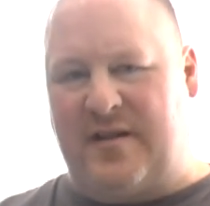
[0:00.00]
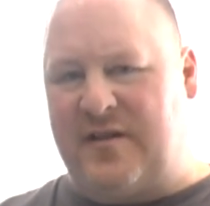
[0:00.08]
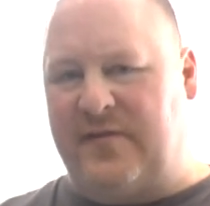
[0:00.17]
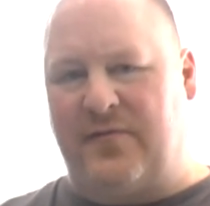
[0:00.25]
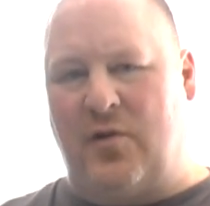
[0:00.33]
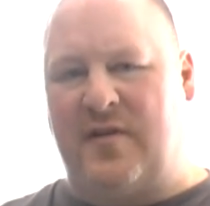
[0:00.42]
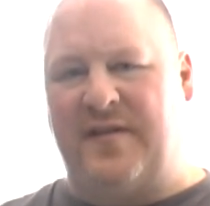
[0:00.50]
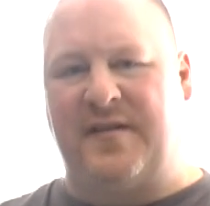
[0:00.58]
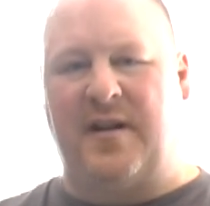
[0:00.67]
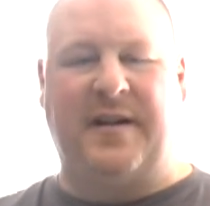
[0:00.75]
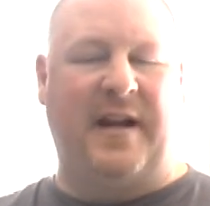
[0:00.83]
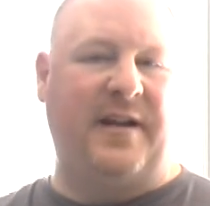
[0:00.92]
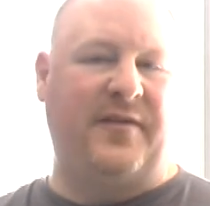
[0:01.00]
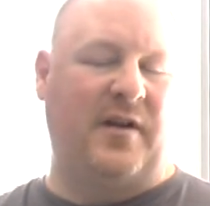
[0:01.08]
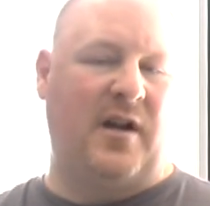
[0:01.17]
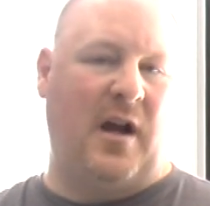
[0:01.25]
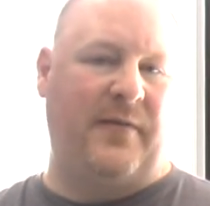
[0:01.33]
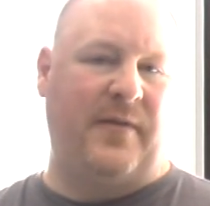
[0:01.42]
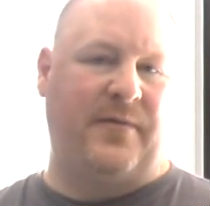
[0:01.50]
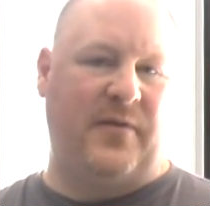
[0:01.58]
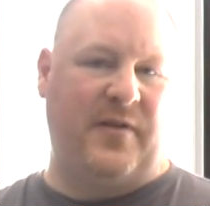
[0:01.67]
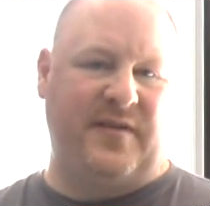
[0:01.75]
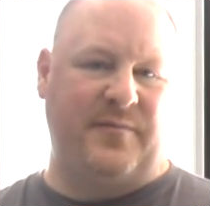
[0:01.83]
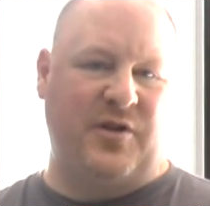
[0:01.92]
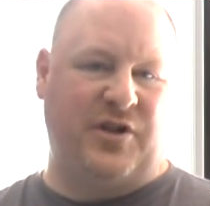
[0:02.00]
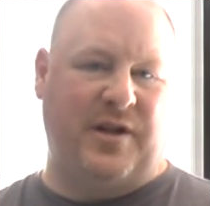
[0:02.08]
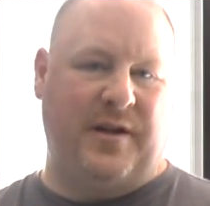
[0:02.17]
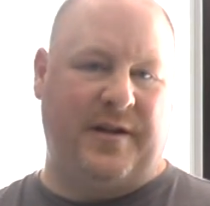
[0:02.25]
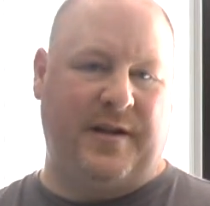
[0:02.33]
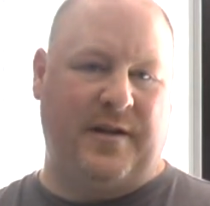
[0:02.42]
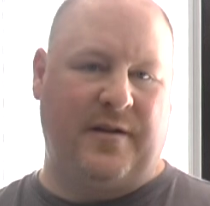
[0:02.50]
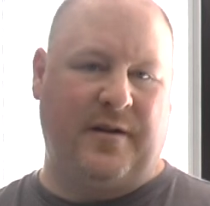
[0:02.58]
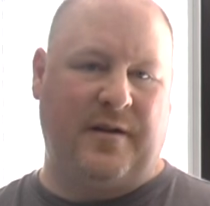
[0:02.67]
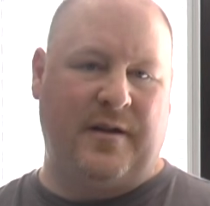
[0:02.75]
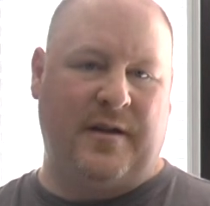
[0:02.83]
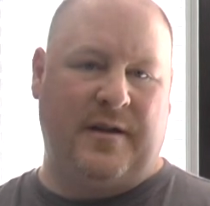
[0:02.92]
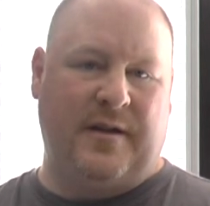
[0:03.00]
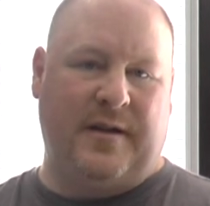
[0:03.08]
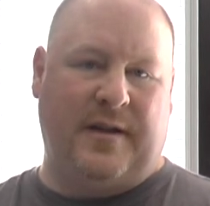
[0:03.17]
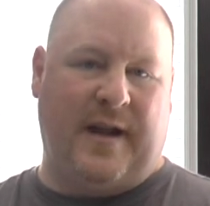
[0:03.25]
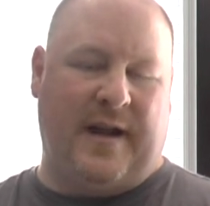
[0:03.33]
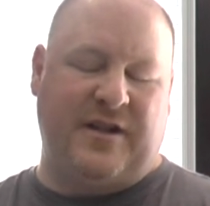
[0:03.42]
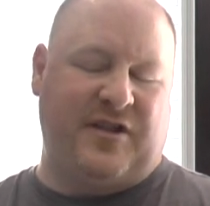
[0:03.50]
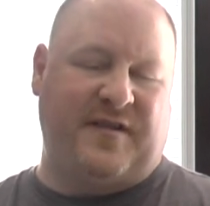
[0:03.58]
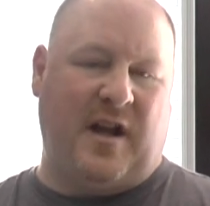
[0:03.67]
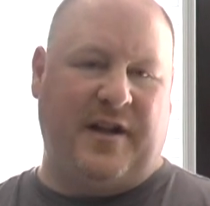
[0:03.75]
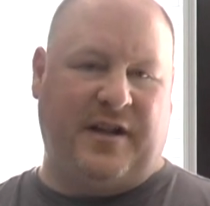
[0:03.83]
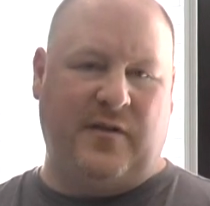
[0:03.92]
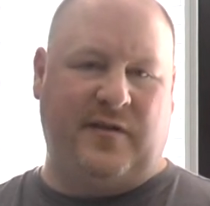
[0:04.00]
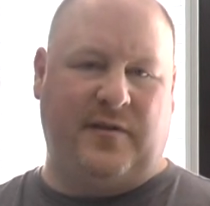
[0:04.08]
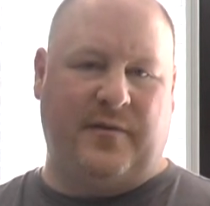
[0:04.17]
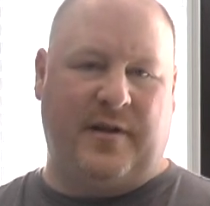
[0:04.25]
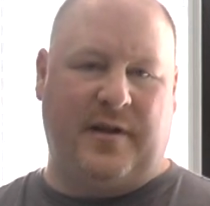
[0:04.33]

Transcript: I just focused on getting the coffee for this machine here, and I just got used to it.